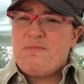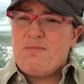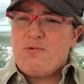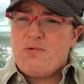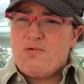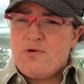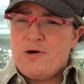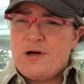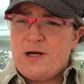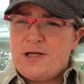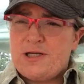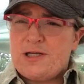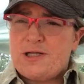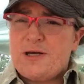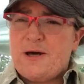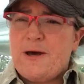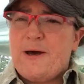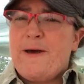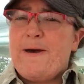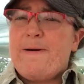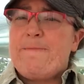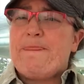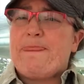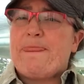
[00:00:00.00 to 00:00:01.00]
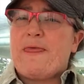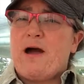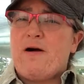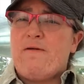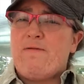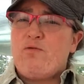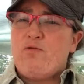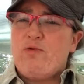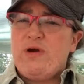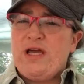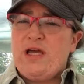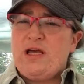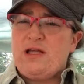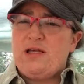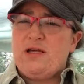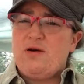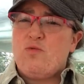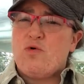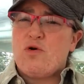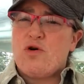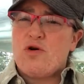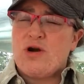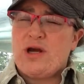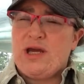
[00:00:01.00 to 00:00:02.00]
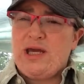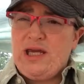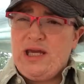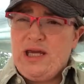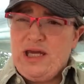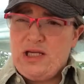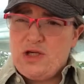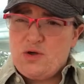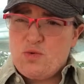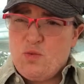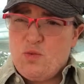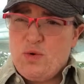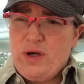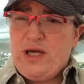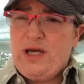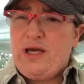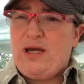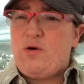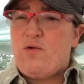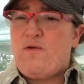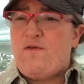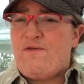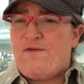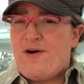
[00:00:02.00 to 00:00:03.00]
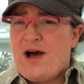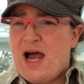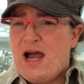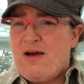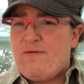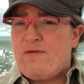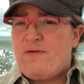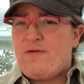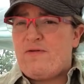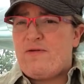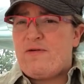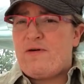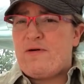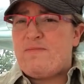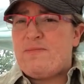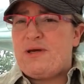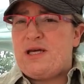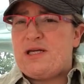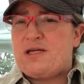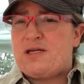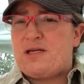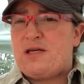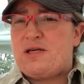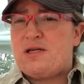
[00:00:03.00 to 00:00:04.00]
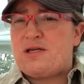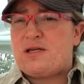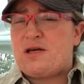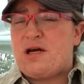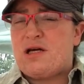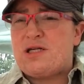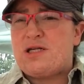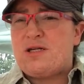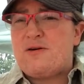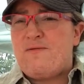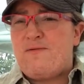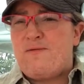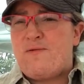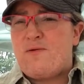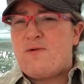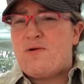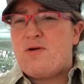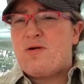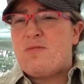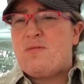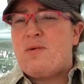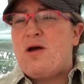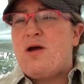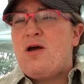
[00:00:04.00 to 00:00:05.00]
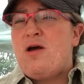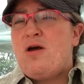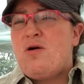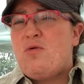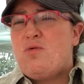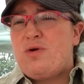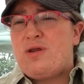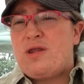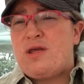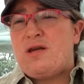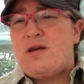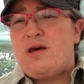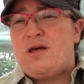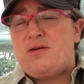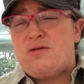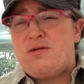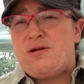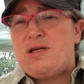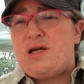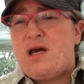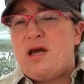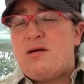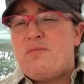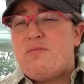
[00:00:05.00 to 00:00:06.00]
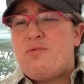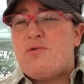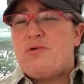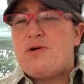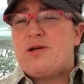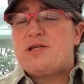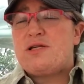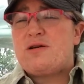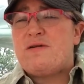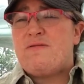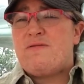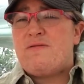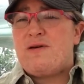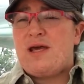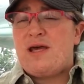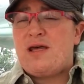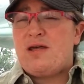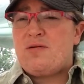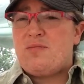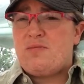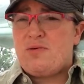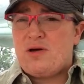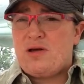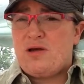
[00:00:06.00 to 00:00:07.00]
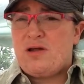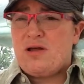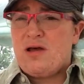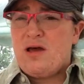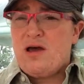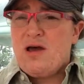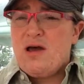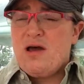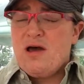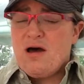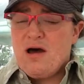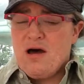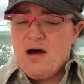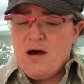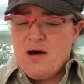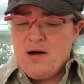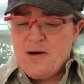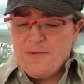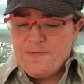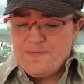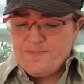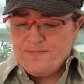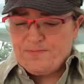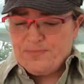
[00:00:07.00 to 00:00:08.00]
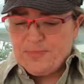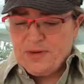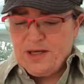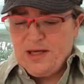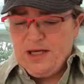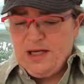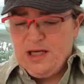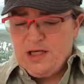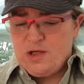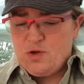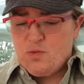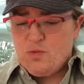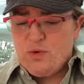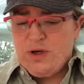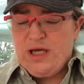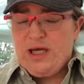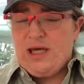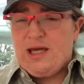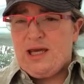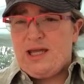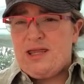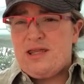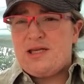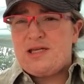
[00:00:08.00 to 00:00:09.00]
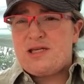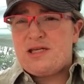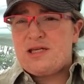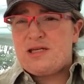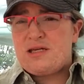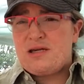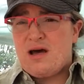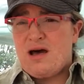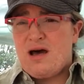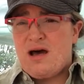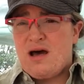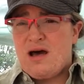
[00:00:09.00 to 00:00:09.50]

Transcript: points of weekly work each week. 5 of them is a discussion forum with another 10 points available each week. And this is